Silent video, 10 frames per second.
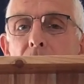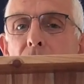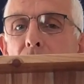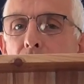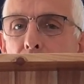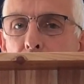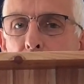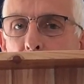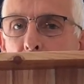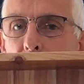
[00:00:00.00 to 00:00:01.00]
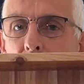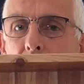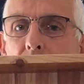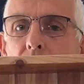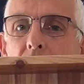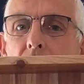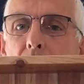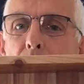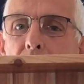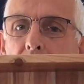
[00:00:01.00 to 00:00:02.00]
The drawer pulls
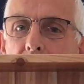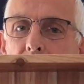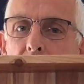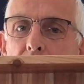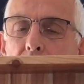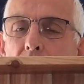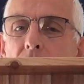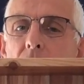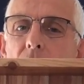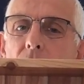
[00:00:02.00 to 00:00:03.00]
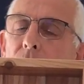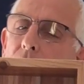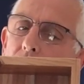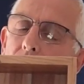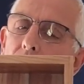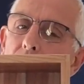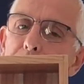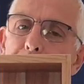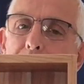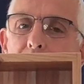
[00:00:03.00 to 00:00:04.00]
are pine. I sourced those off the internet.
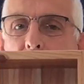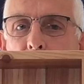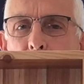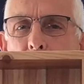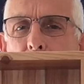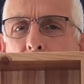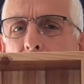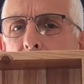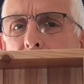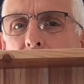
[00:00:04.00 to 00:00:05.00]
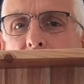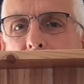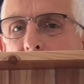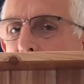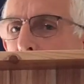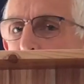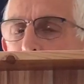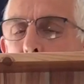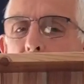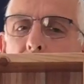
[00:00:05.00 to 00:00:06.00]
You can get the same
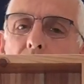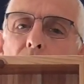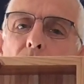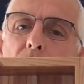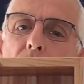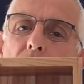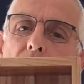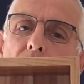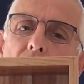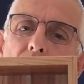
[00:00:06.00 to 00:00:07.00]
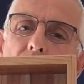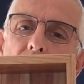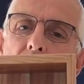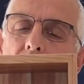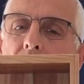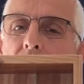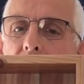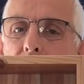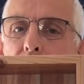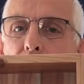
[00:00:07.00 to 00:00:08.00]
if you want to, or you can choose your own
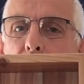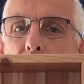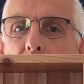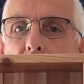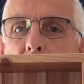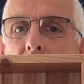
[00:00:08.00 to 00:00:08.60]
style of drawer pull.